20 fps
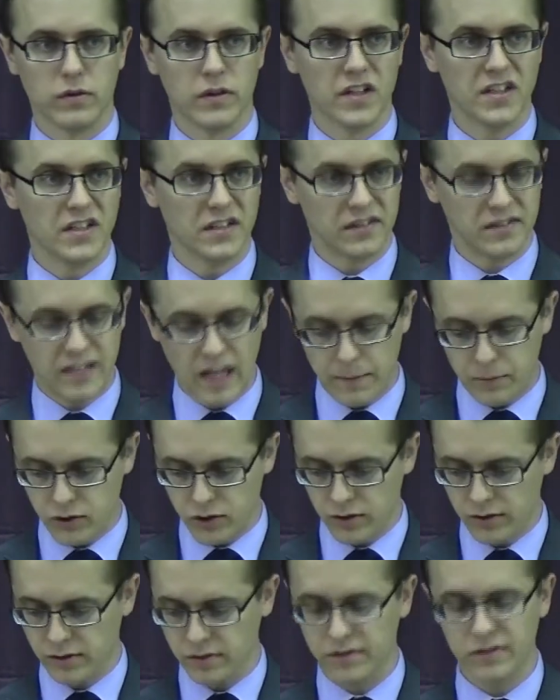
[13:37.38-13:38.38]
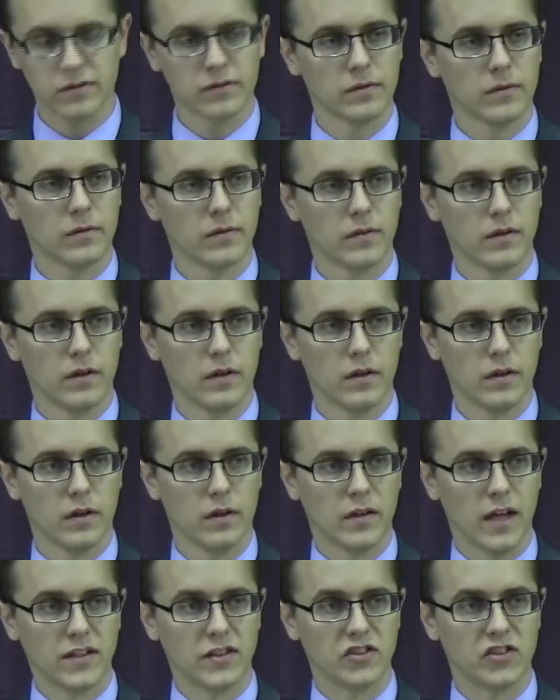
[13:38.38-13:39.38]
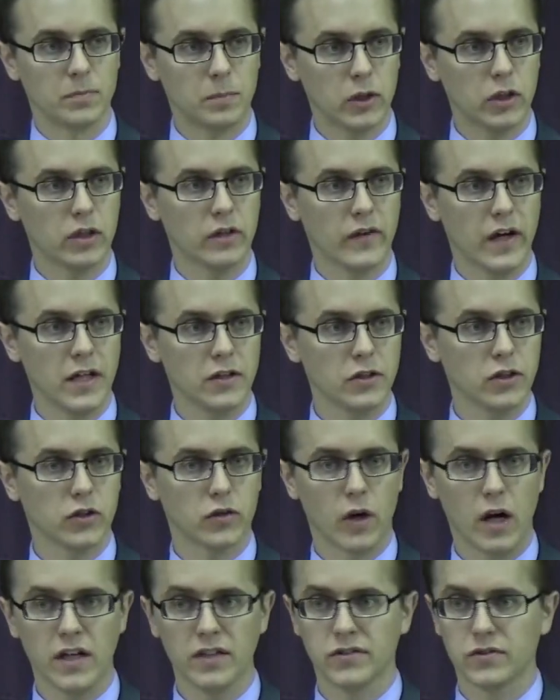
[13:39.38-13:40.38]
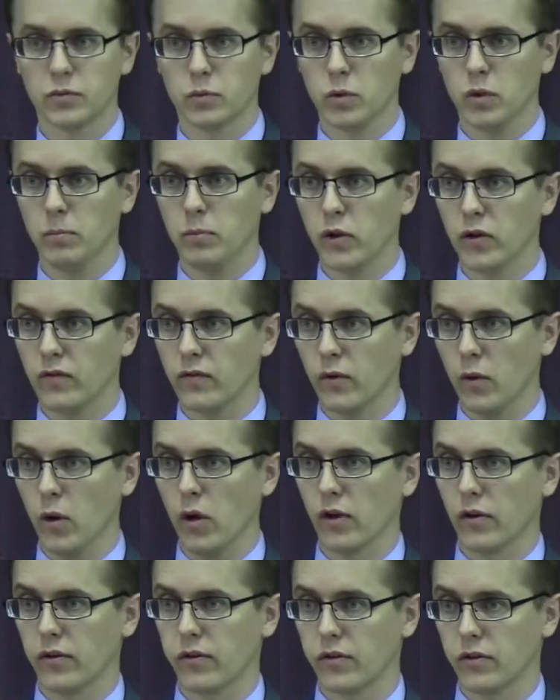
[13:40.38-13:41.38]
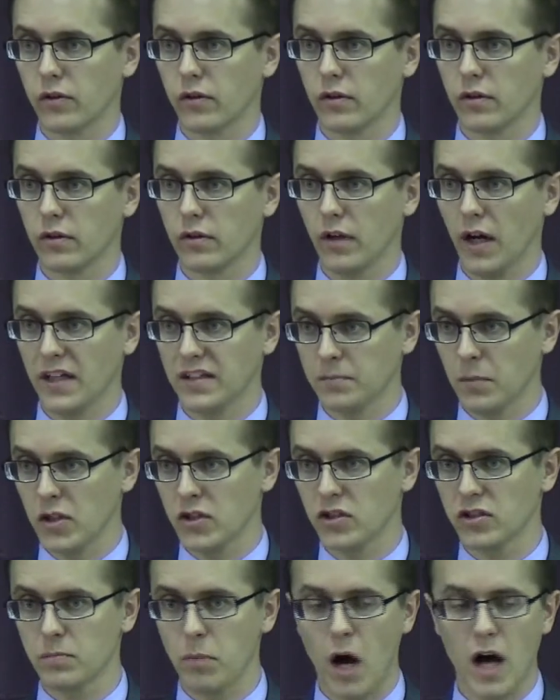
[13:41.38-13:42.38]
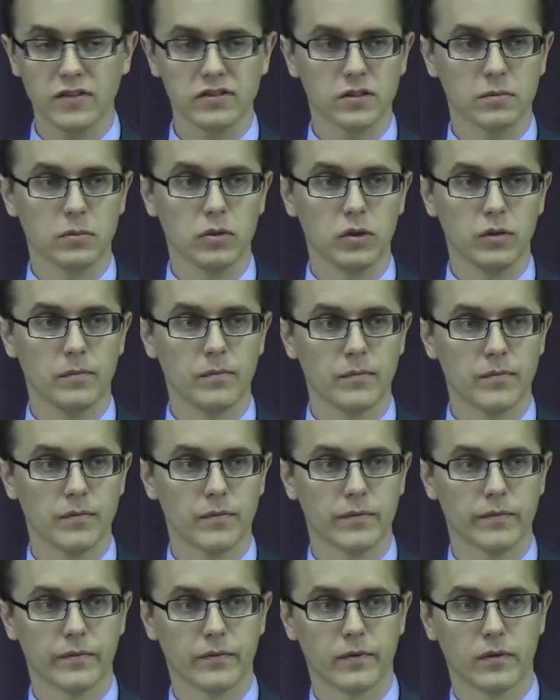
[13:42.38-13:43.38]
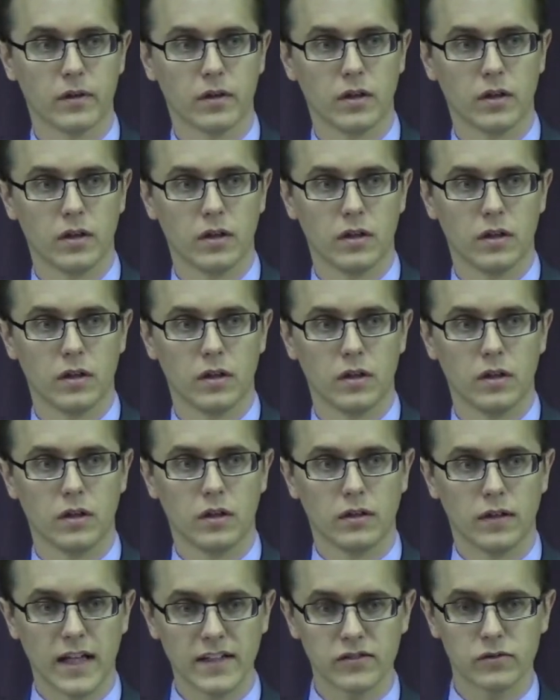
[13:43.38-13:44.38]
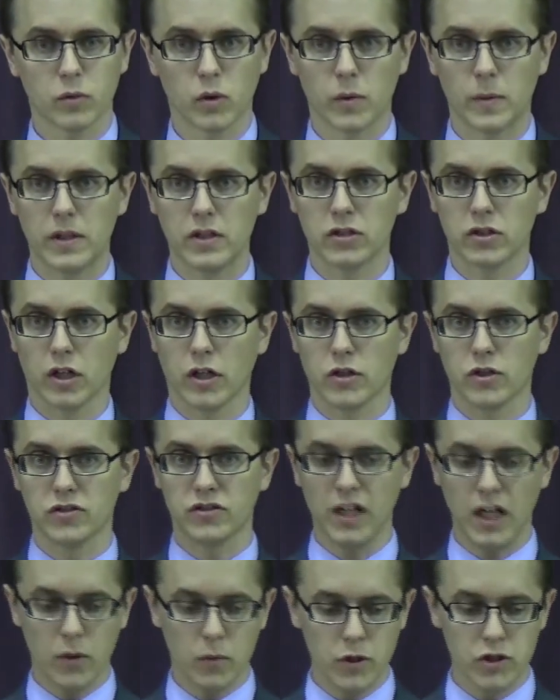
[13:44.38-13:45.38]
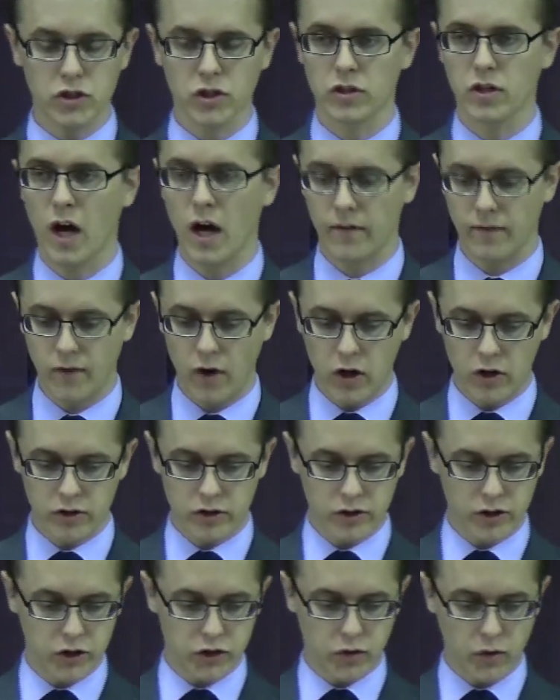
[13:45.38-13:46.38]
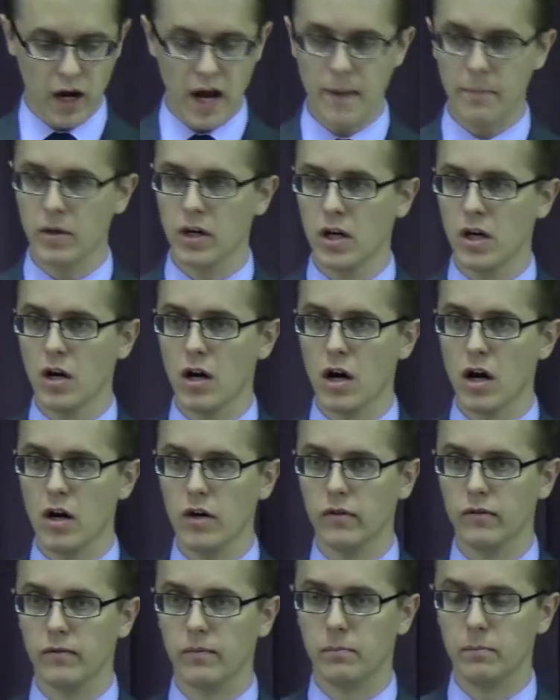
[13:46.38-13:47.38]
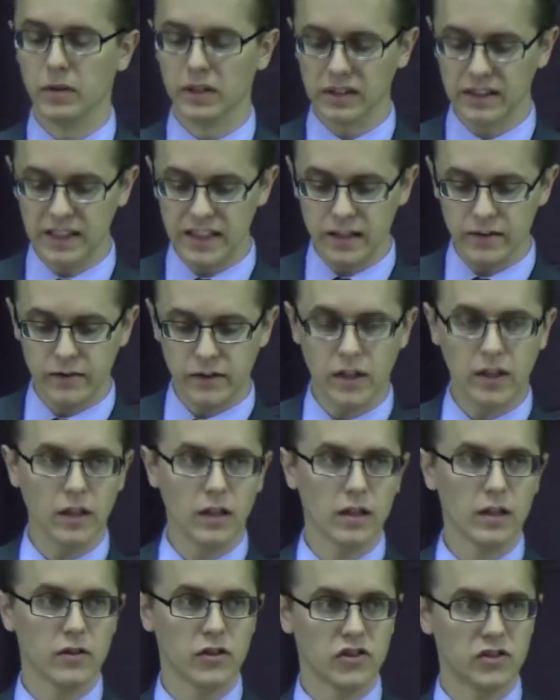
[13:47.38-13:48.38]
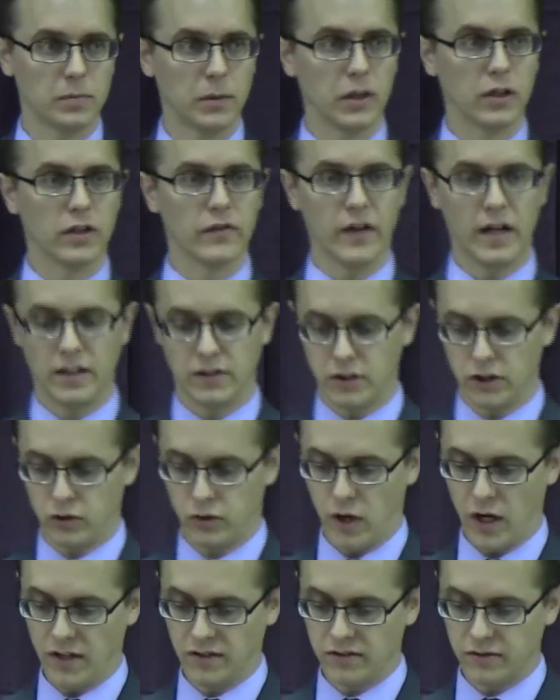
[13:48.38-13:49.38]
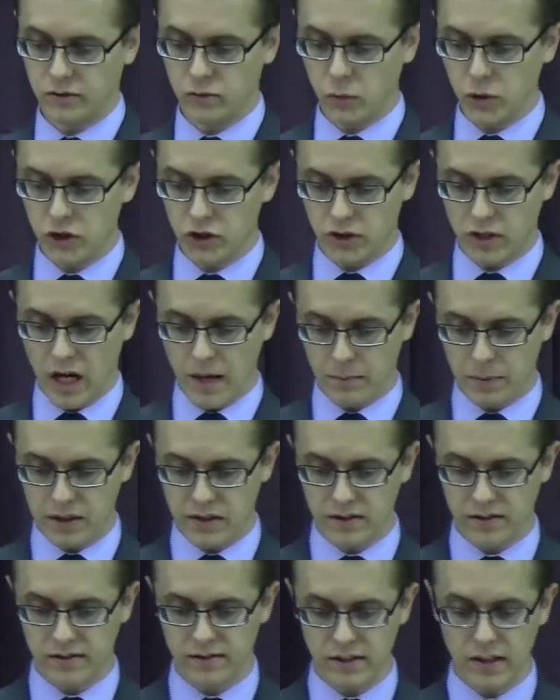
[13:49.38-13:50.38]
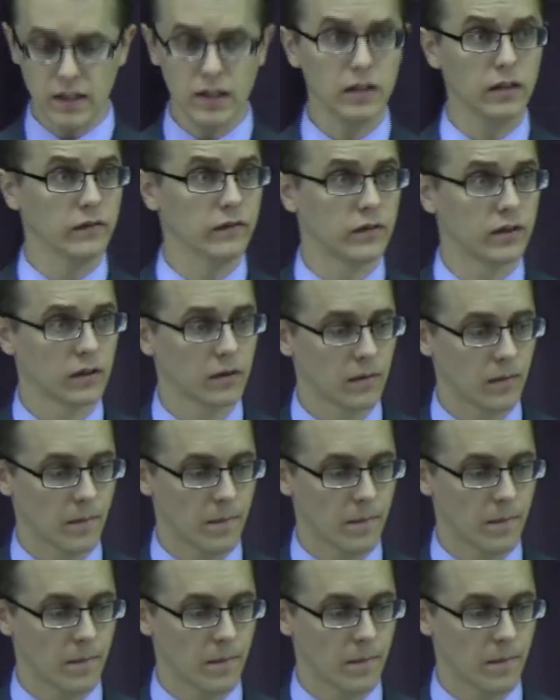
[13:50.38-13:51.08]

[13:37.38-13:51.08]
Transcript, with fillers: the deceptions that the spirit of Antichrist will put forth as much as possible. That's where we should understand. We should not fall into the trap of believing the spirit of Antichrist. We should not be deceived.